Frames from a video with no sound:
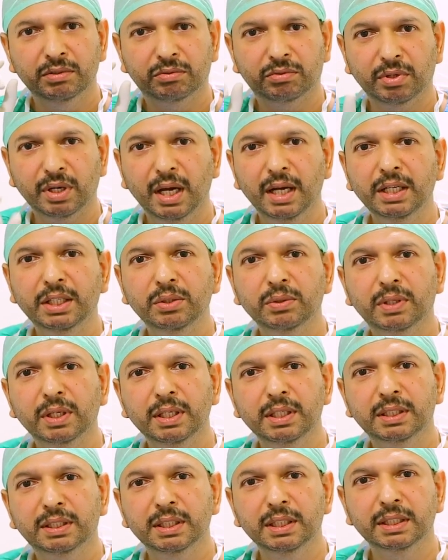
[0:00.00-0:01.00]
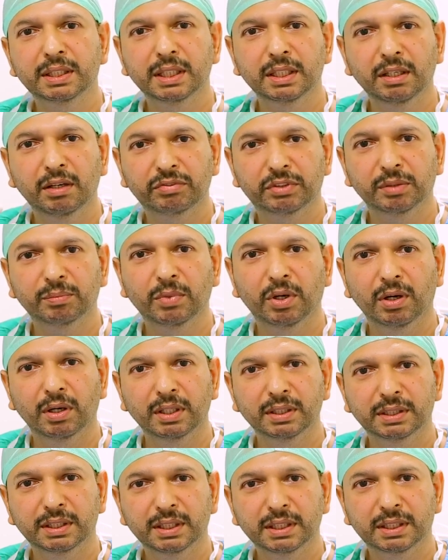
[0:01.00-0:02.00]
try to consult an
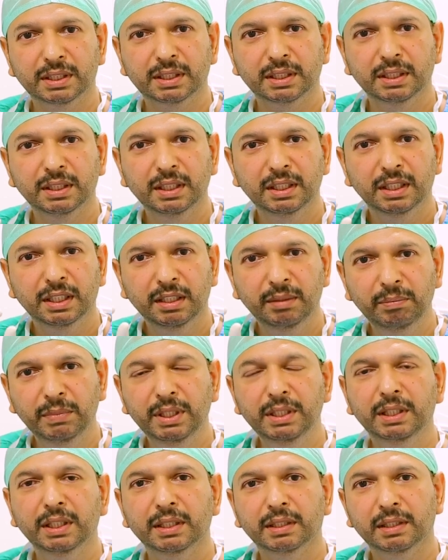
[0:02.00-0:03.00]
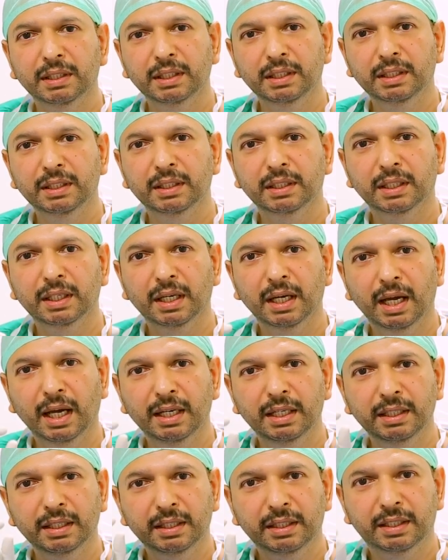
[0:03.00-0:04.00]
ophthalmologist immediately
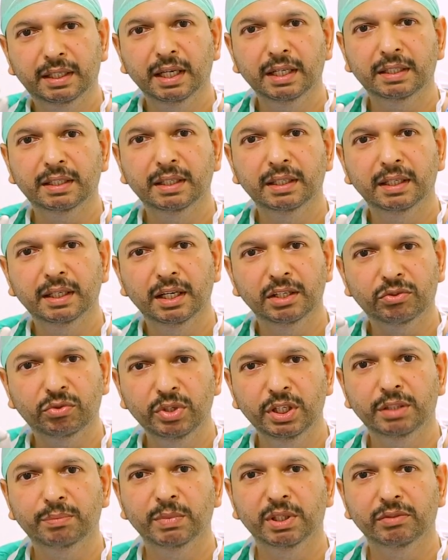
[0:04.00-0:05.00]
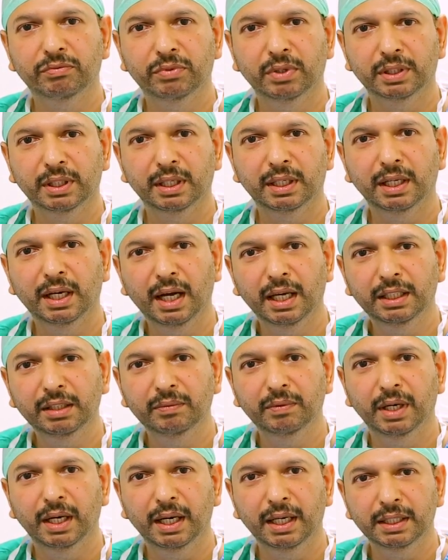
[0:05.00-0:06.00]
and get a treatment for that.
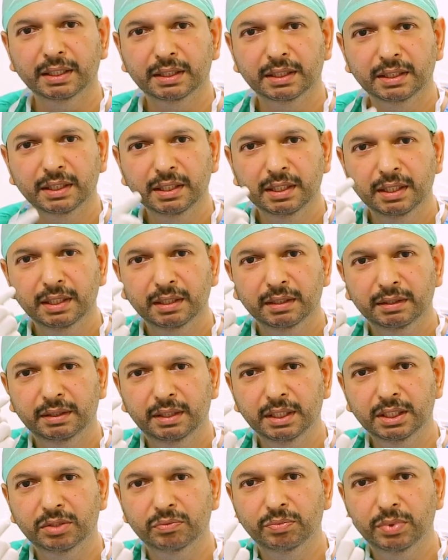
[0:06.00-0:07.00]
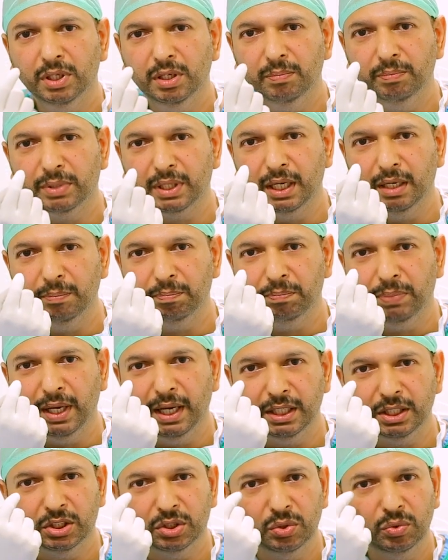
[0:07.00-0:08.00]
Otherwise, this worm can
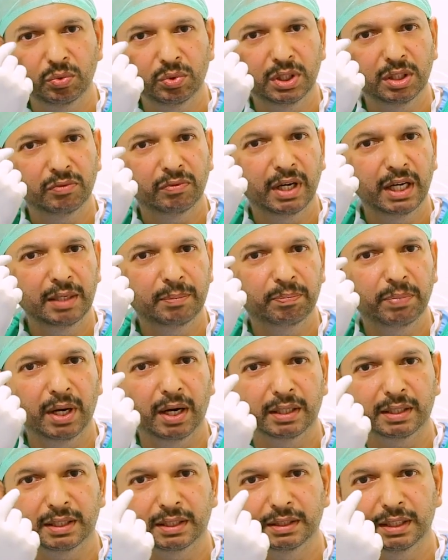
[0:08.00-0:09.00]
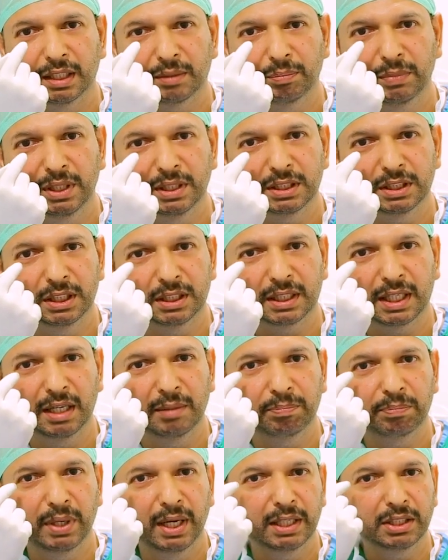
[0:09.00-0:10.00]
pass through the white part. That means it
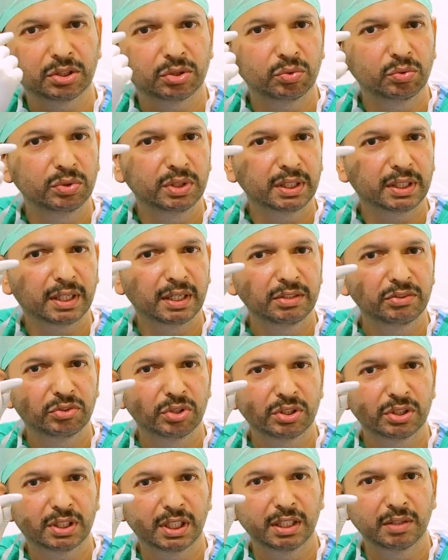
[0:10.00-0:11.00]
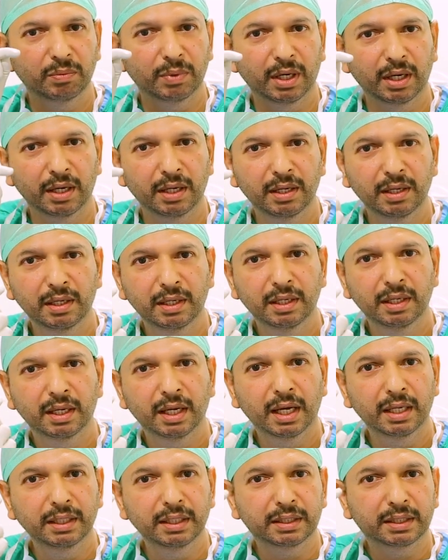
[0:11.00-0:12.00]
can pass through the conjunctiva
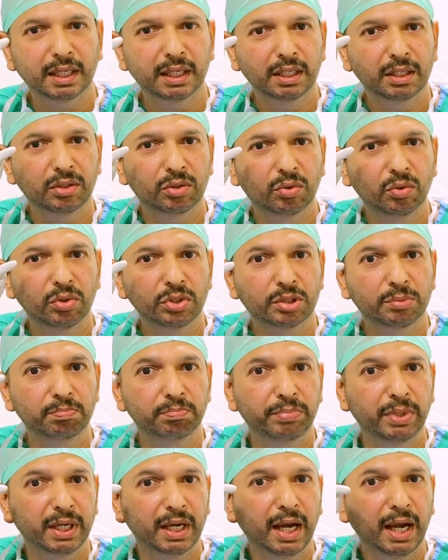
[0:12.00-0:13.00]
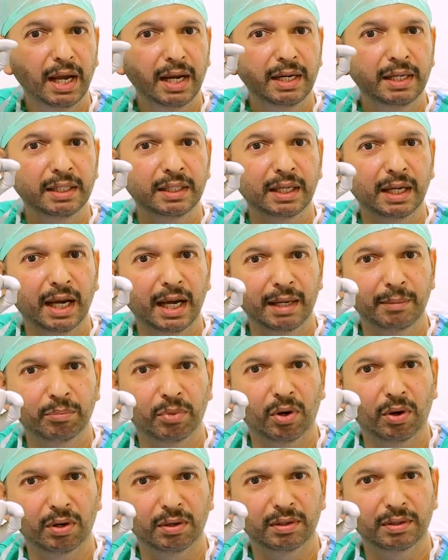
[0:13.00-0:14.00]
and it can goes behind the
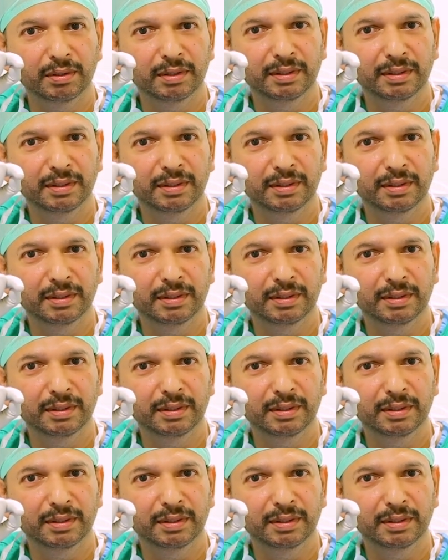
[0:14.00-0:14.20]
eyeball.